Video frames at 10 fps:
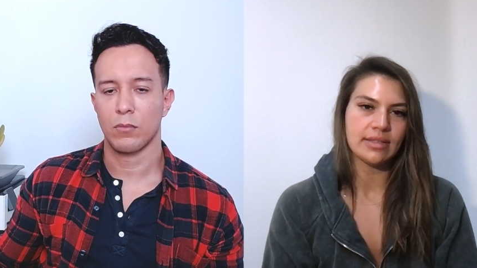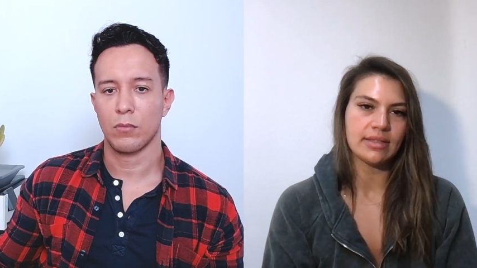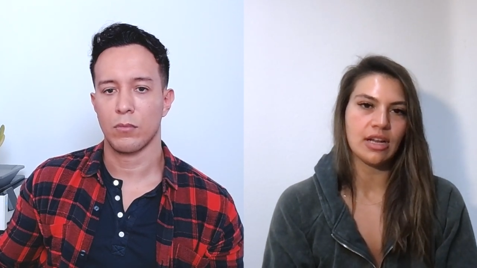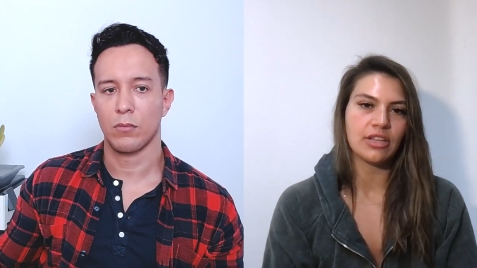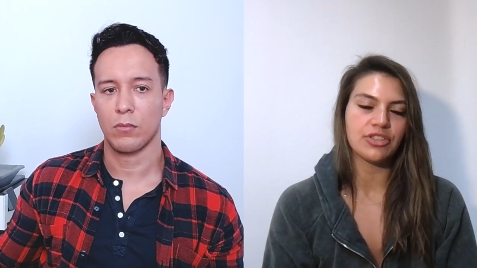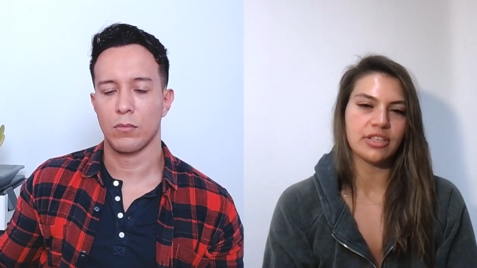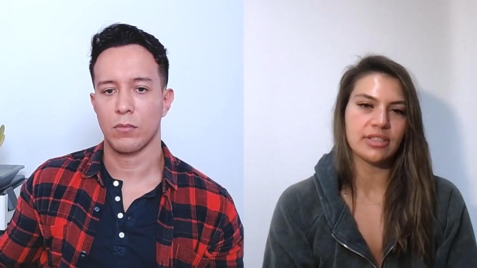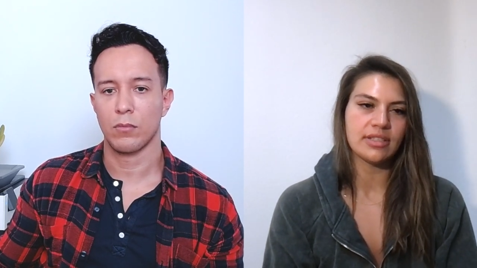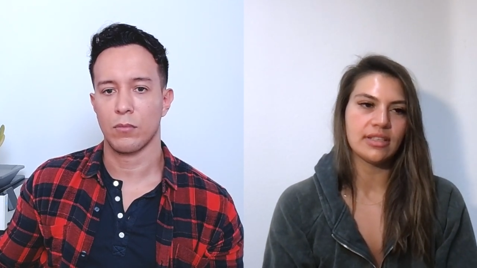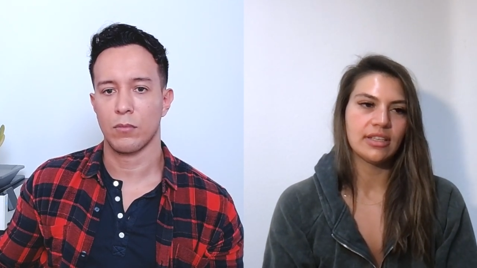Speaker 1: It's not
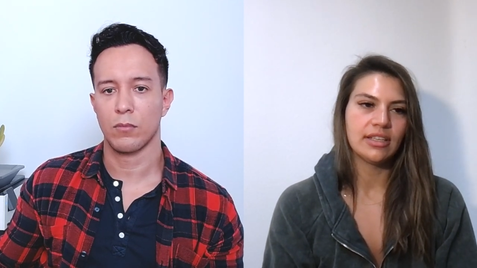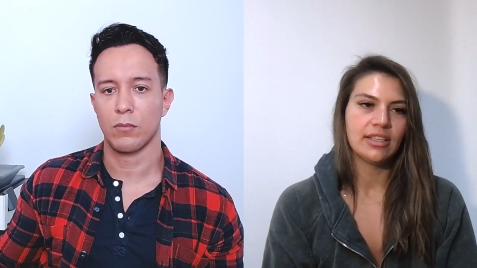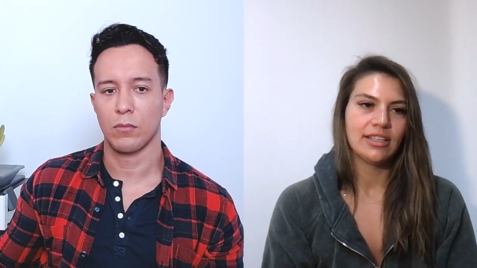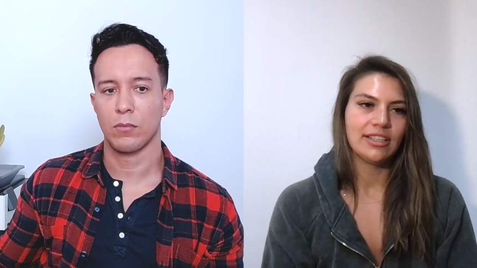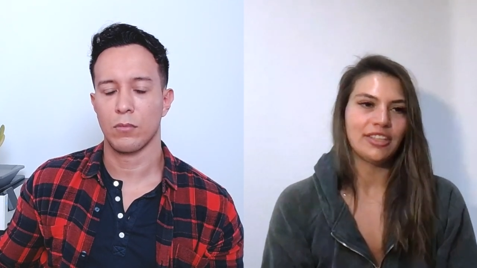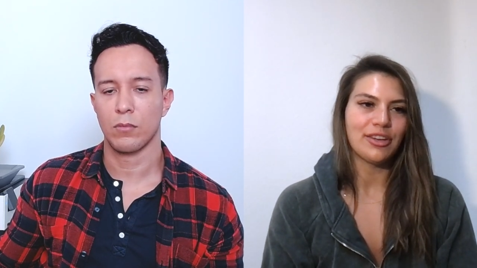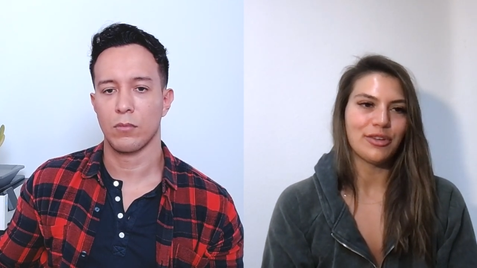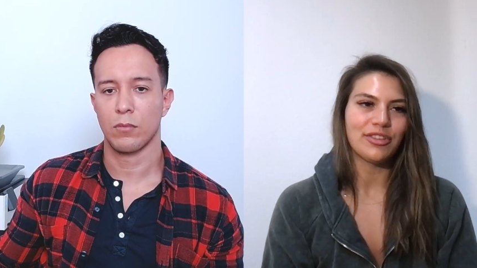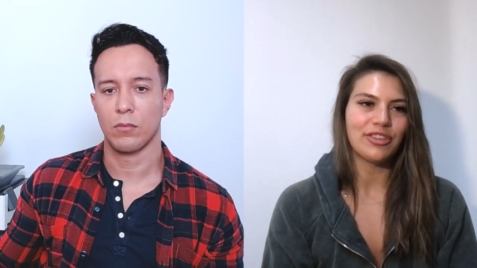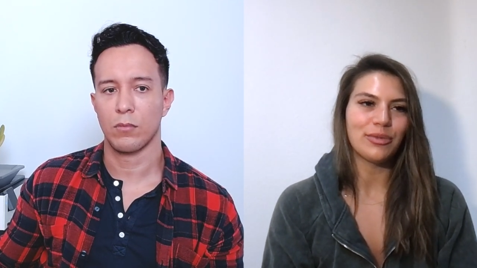just you know,
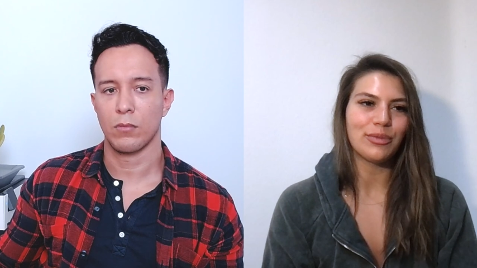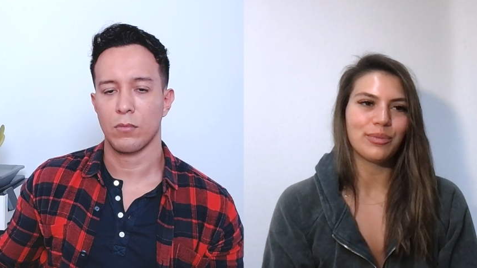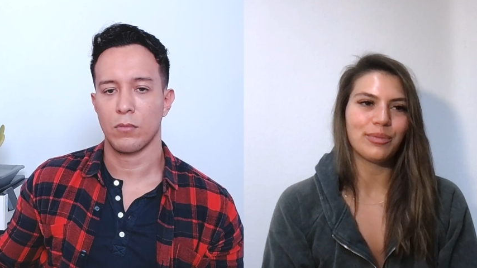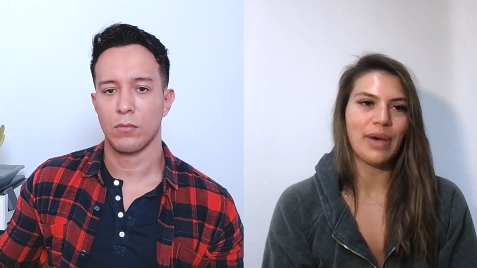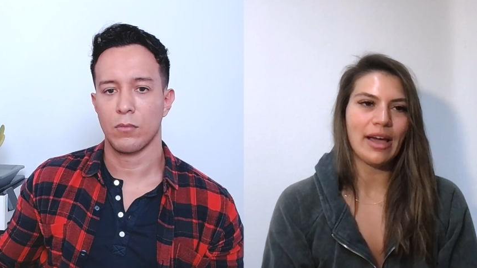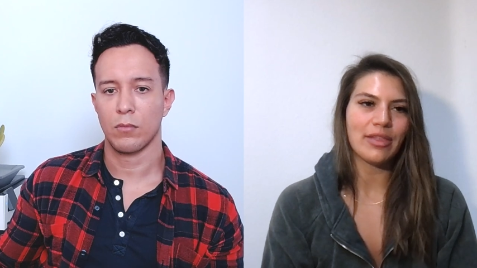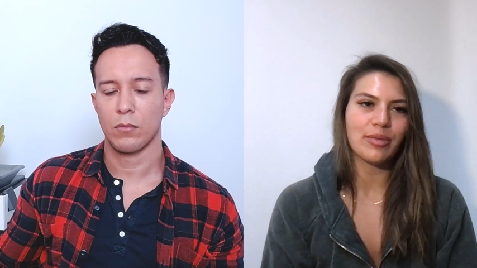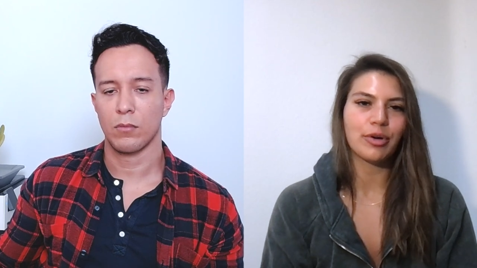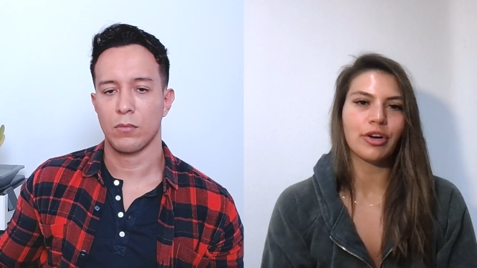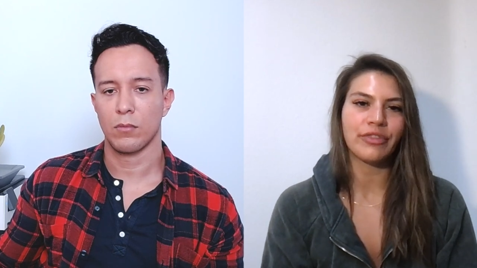you buy the
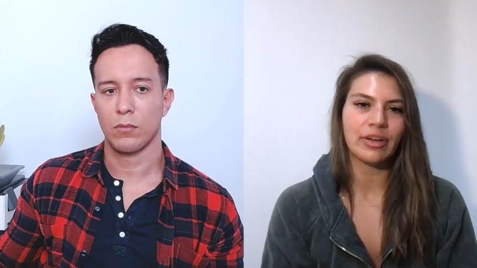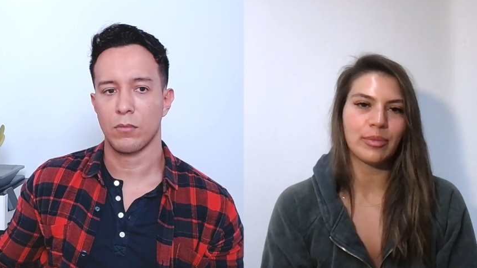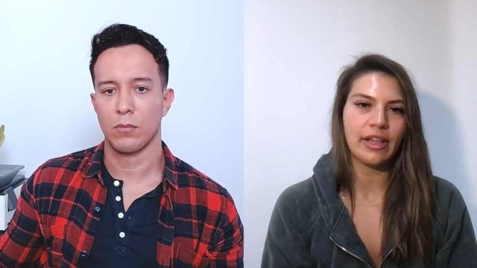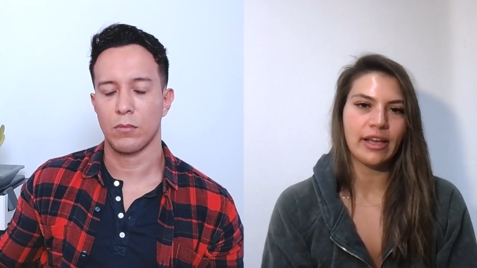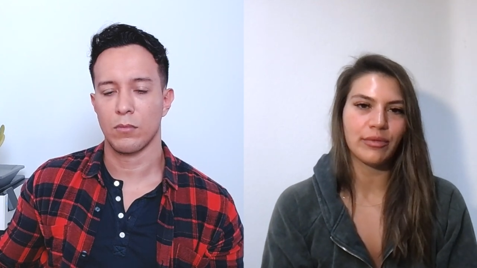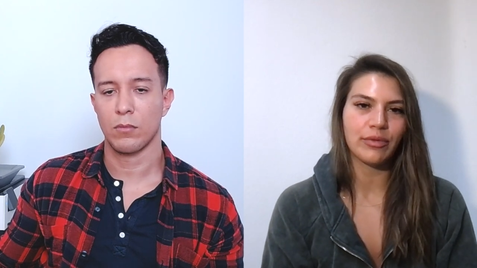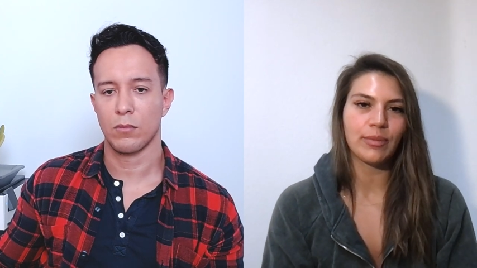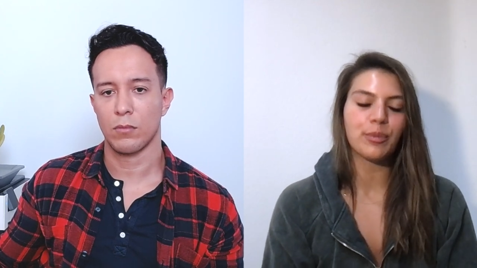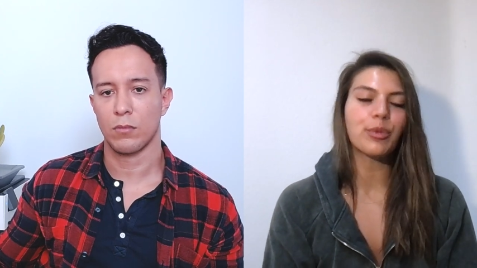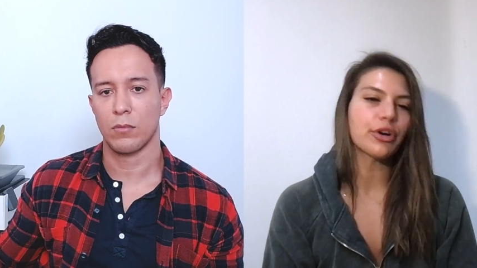perfect plan from
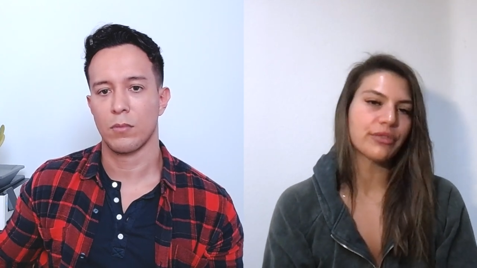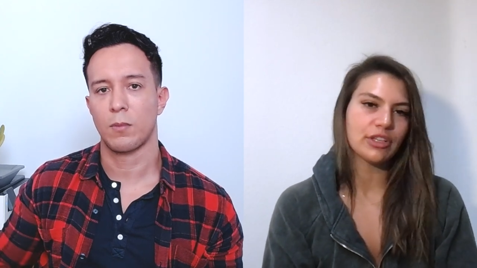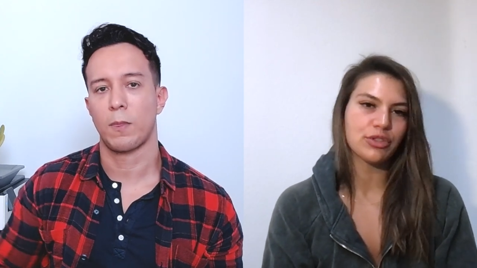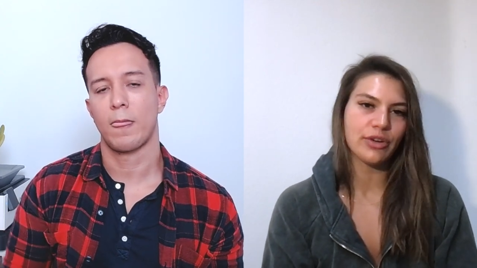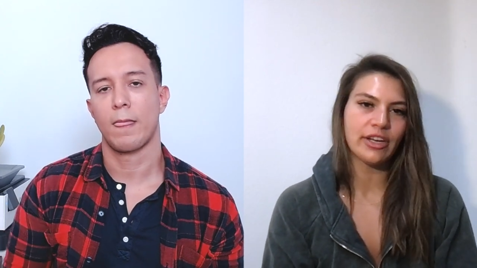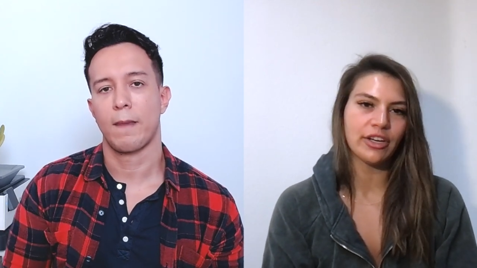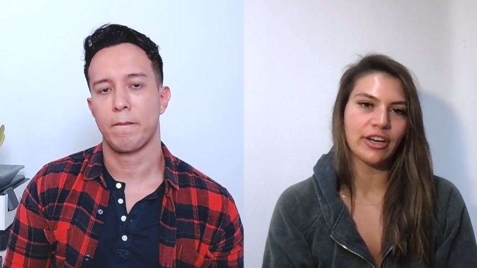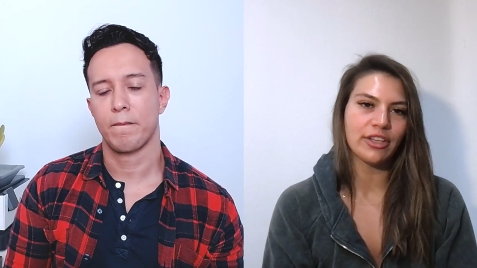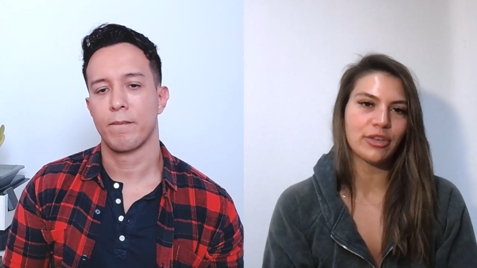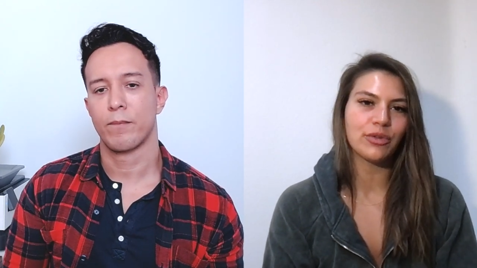the perfect trainer
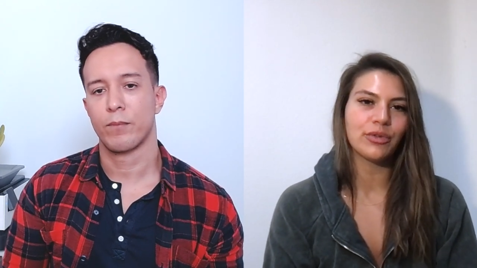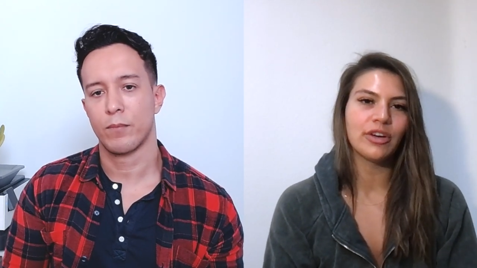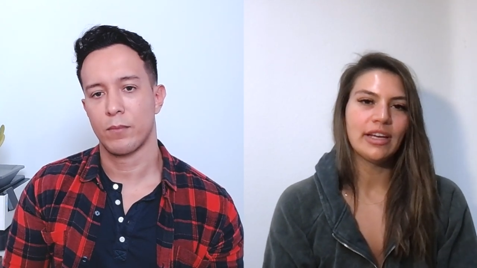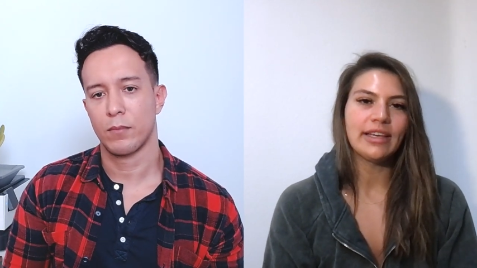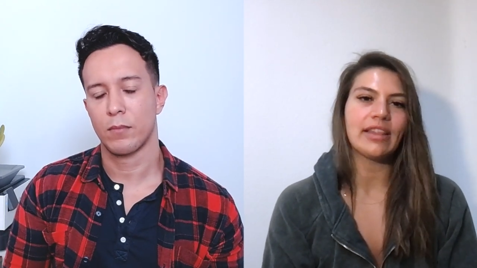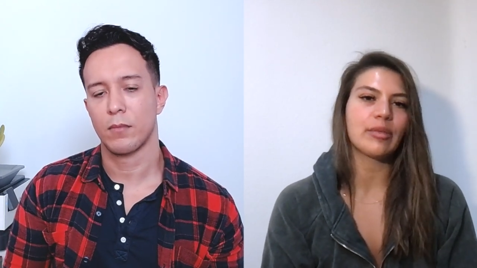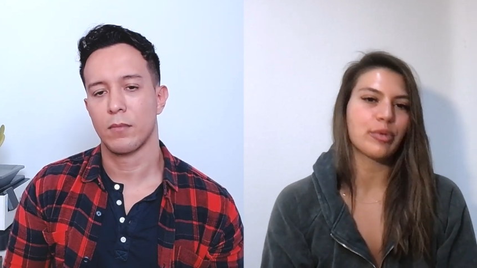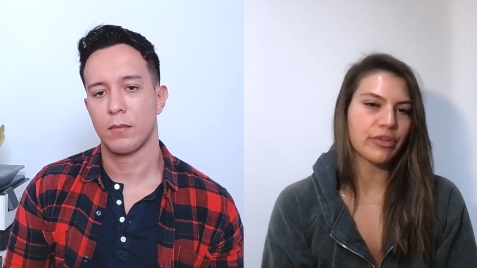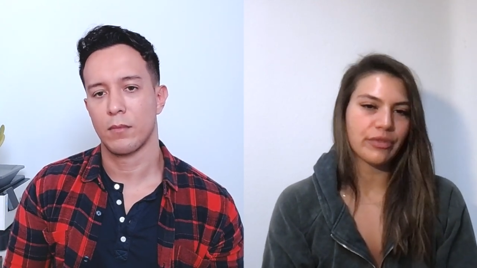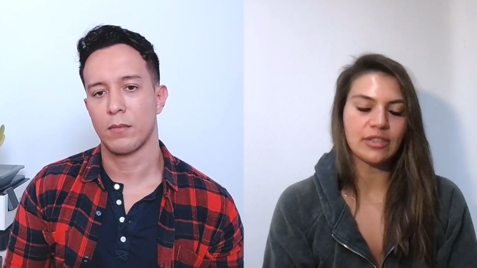and you get the
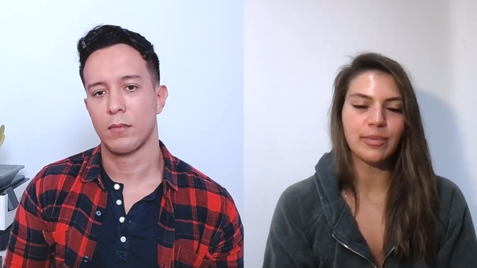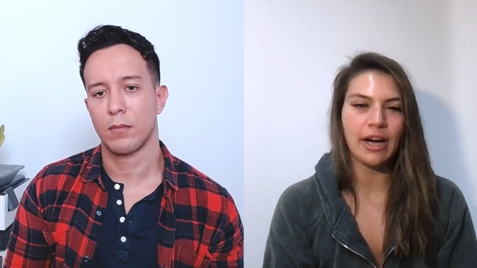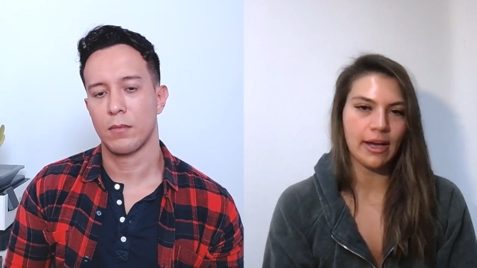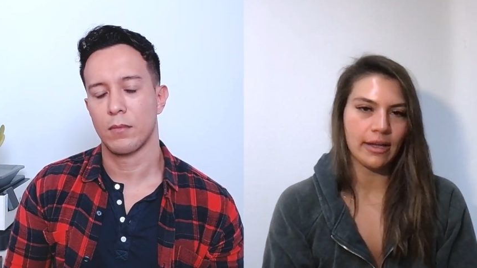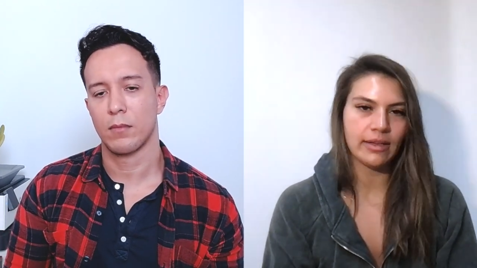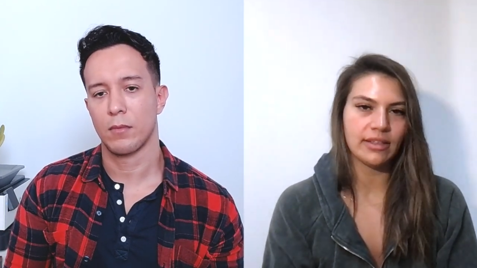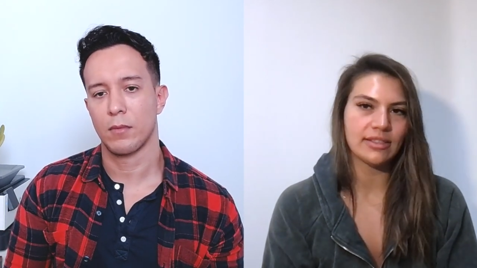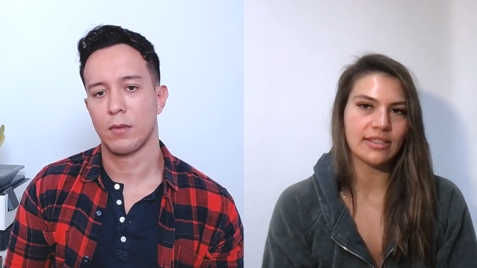perfect butt. It's